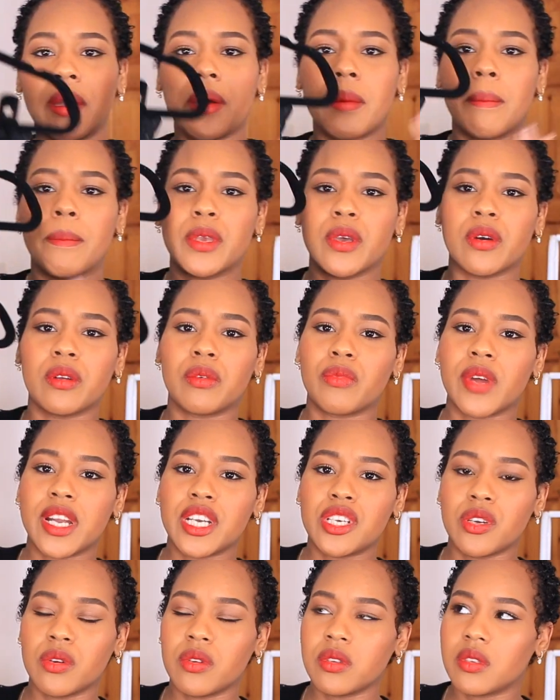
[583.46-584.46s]
beyond
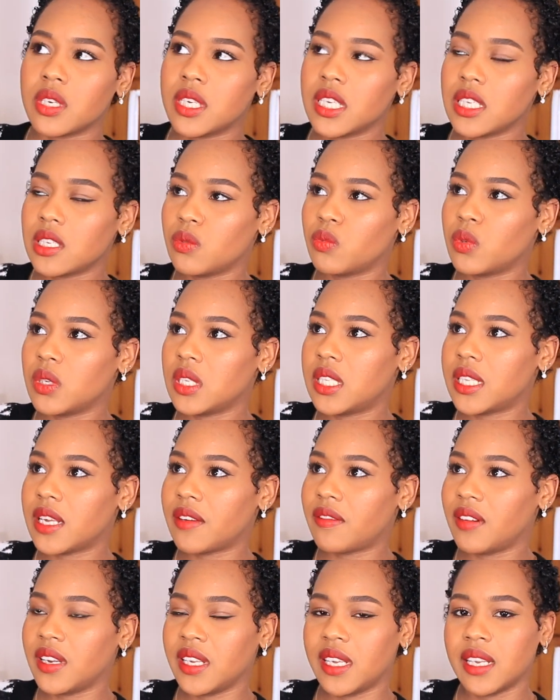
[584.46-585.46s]
retro, so this was
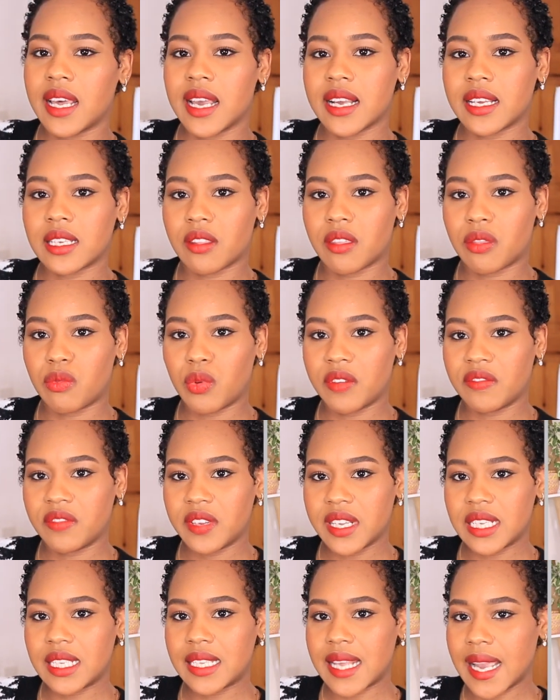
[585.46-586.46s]
definitely like
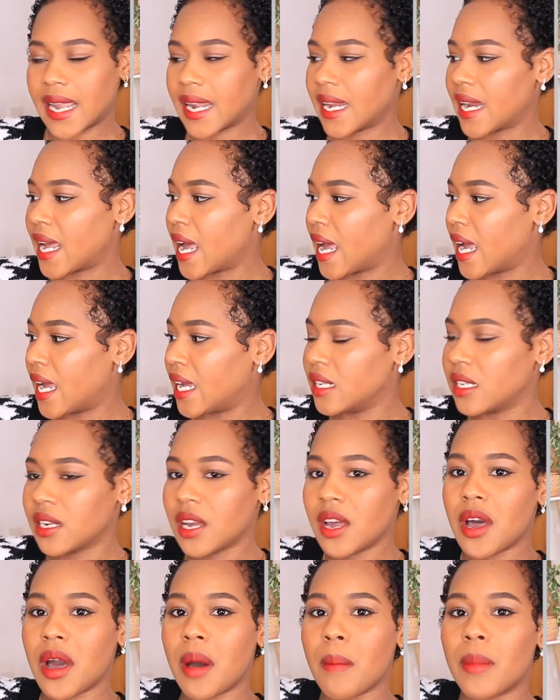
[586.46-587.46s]
thrifted second hand,
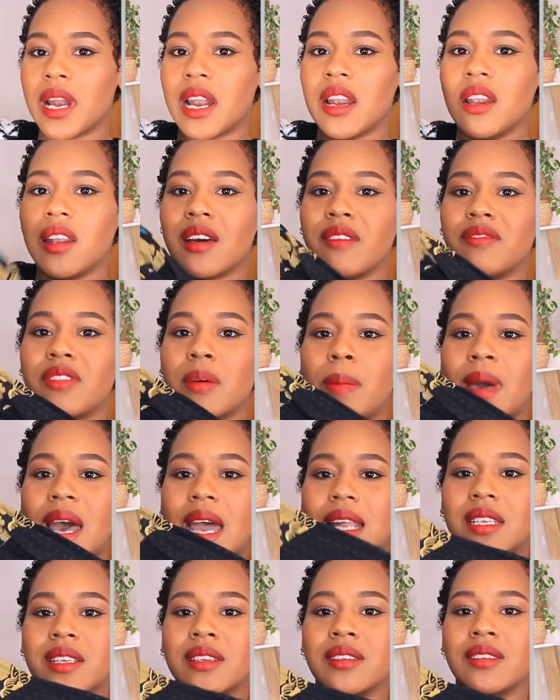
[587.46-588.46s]
but I love the
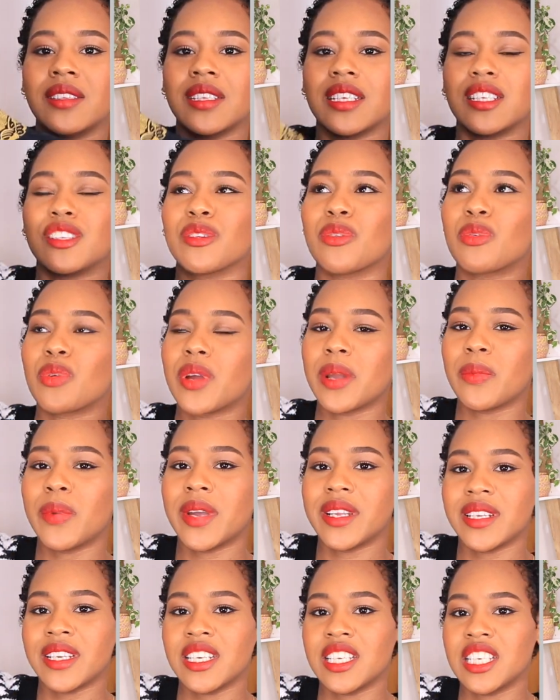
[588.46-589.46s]
patterns. It's a great way
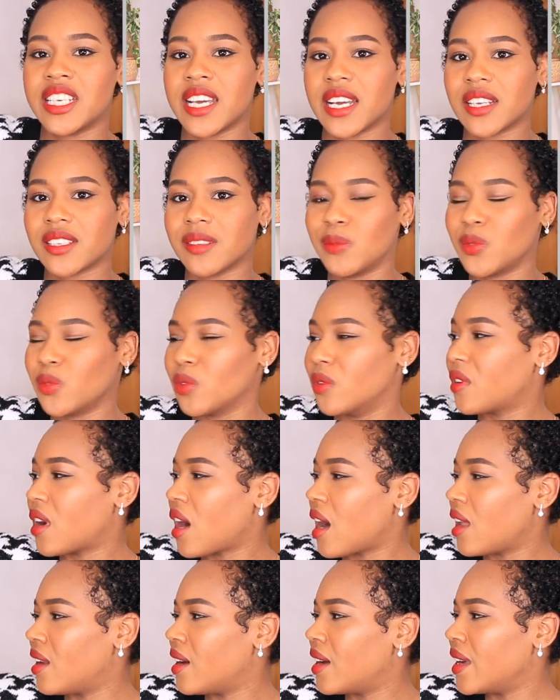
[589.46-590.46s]
to inject some sort of
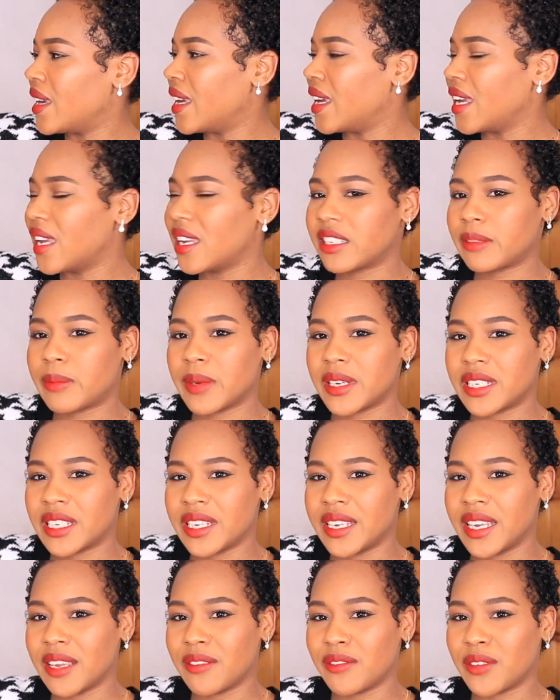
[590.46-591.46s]
color,
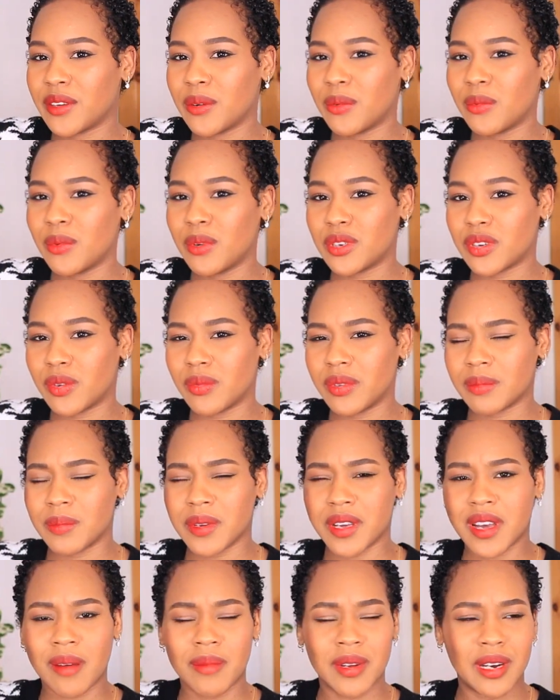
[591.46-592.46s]
especially if your wardrobe is
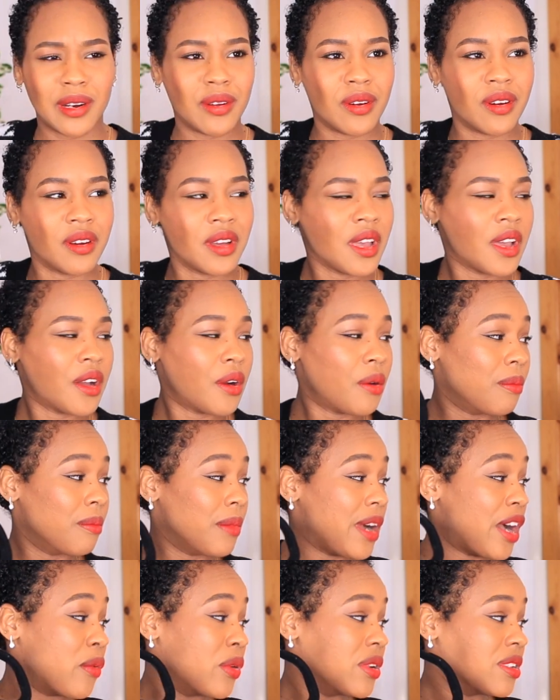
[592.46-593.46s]
becoming
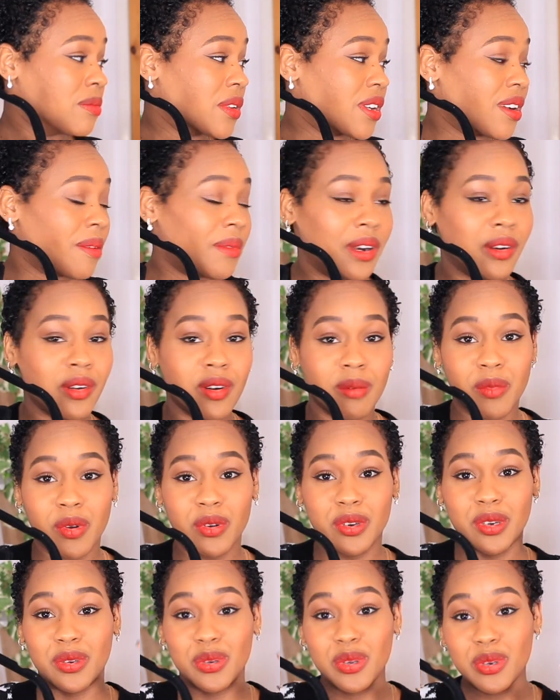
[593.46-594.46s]
my one's becoming a lot more
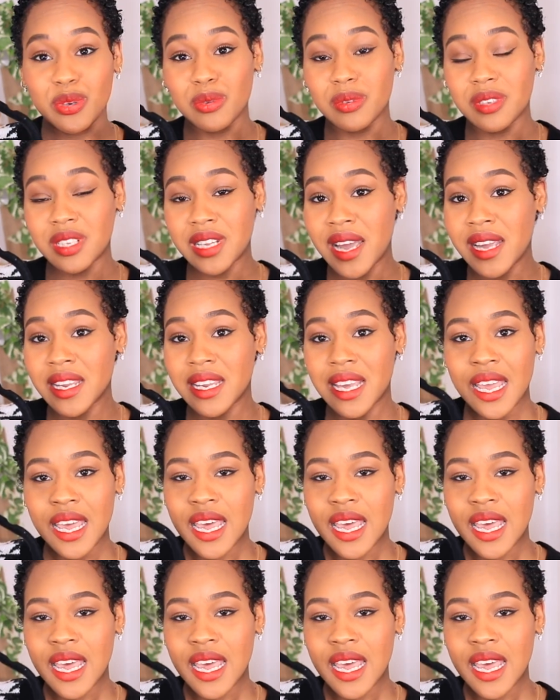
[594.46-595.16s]
on the neutral side.